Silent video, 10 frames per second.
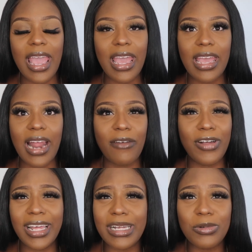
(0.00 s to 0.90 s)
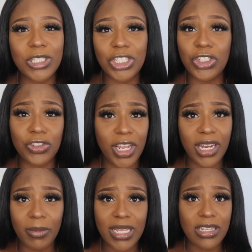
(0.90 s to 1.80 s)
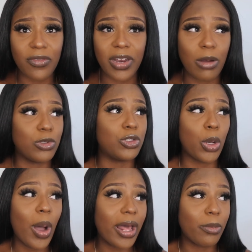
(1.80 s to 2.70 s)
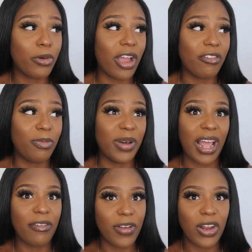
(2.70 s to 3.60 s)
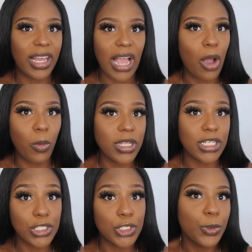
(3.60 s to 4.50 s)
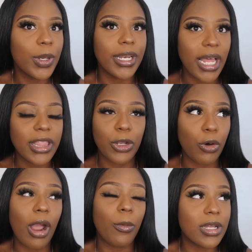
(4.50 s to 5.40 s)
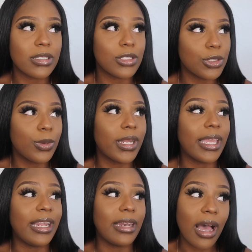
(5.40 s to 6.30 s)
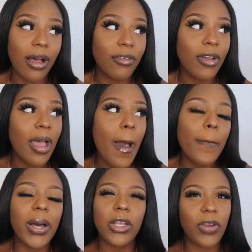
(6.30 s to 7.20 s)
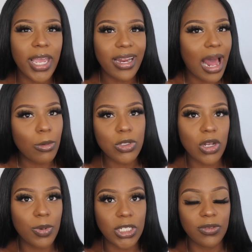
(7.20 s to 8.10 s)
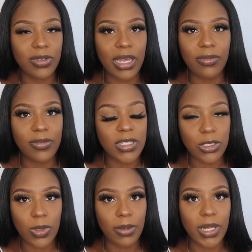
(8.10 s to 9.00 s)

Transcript: and I felt like I was just straining myself and I was so out of breath but I felt like I wasn't doing nothing or I wasn't doing enough but granted I was only pushing for like 15 20